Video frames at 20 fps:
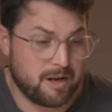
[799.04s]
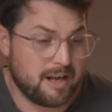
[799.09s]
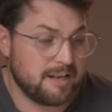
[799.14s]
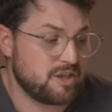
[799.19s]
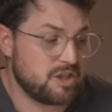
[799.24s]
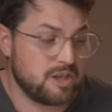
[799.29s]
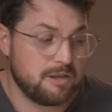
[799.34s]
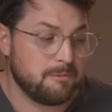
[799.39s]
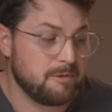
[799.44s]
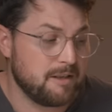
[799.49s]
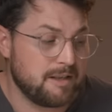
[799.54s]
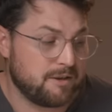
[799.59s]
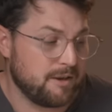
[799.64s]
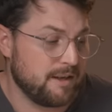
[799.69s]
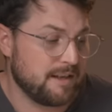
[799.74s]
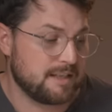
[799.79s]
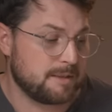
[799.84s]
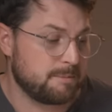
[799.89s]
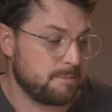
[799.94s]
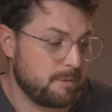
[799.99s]
What I generally
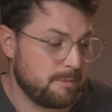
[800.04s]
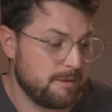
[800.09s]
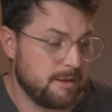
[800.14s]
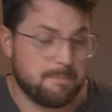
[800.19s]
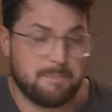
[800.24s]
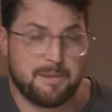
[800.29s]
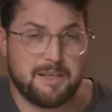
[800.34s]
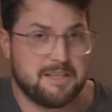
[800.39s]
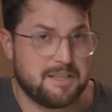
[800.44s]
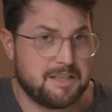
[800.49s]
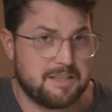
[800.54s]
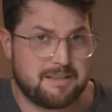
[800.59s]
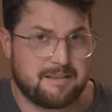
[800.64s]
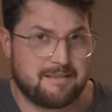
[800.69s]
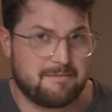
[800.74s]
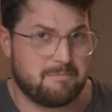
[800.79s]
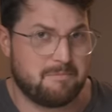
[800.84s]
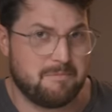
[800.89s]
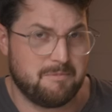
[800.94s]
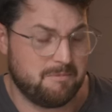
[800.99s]
think is probably the best
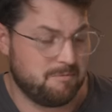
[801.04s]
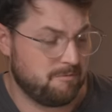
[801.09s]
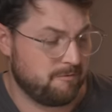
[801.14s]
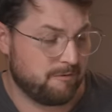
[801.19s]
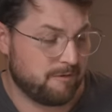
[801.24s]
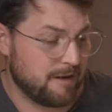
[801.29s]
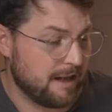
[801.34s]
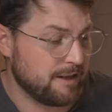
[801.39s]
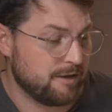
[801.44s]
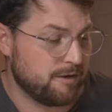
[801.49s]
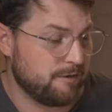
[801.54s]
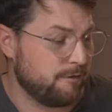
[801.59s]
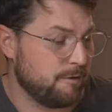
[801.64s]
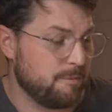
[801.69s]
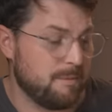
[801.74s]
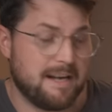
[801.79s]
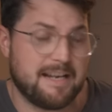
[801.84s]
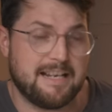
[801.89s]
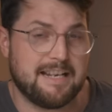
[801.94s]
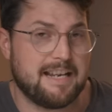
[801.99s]
value for
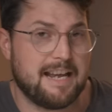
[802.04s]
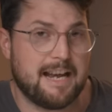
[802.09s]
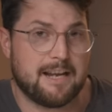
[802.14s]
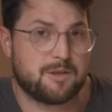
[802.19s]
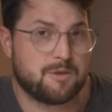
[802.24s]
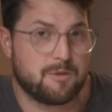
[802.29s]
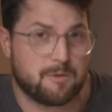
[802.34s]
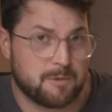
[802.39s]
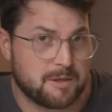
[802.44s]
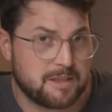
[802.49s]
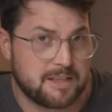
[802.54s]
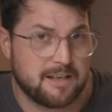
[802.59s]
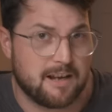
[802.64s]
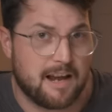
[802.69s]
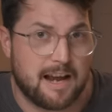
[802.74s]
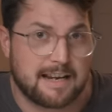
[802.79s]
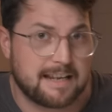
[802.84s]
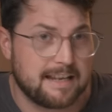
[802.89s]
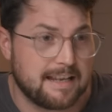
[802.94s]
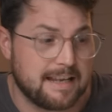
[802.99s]
money cask strength whiskey
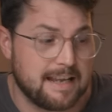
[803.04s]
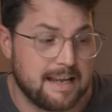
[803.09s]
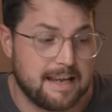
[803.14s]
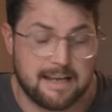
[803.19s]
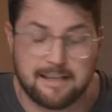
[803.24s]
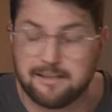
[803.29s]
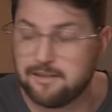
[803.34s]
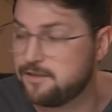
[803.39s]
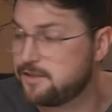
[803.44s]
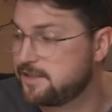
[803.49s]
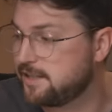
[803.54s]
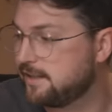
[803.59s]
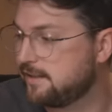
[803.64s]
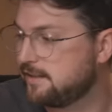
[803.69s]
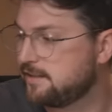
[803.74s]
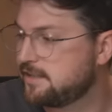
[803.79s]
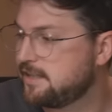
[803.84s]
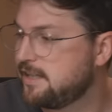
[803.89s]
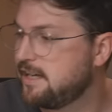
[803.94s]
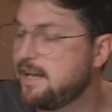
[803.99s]
I can get in New
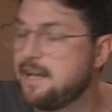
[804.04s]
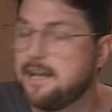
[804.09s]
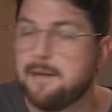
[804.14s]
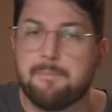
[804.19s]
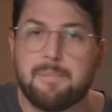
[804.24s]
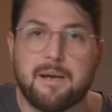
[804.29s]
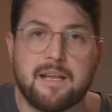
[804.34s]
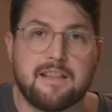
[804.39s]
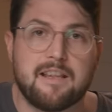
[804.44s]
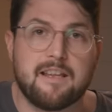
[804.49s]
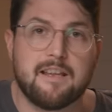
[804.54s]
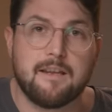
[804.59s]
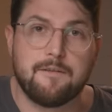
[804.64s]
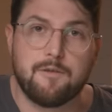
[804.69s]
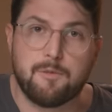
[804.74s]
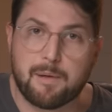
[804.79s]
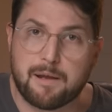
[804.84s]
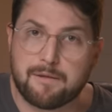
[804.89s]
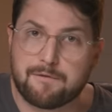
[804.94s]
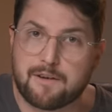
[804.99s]
Zealand. But if
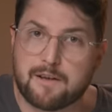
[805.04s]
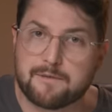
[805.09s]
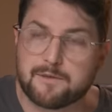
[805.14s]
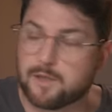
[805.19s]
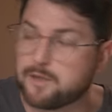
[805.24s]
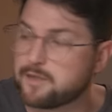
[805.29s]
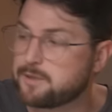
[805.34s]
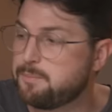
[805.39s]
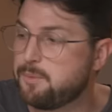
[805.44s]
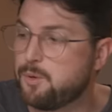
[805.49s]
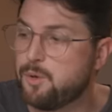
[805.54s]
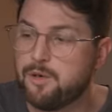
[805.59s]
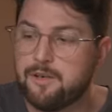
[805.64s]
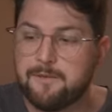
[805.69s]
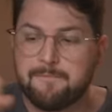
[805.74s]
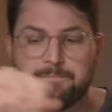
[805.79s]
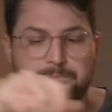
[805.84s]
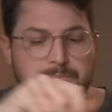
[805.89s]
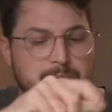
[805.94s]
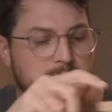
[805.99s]
you pay $5
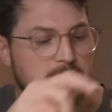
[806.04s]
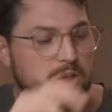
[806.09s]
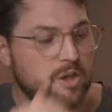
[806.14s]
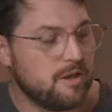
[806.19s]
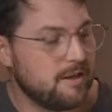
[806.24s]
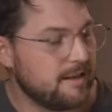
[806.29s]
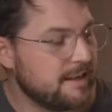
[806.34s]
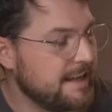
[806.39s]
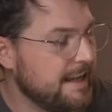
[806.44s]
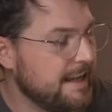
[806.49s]
more, you can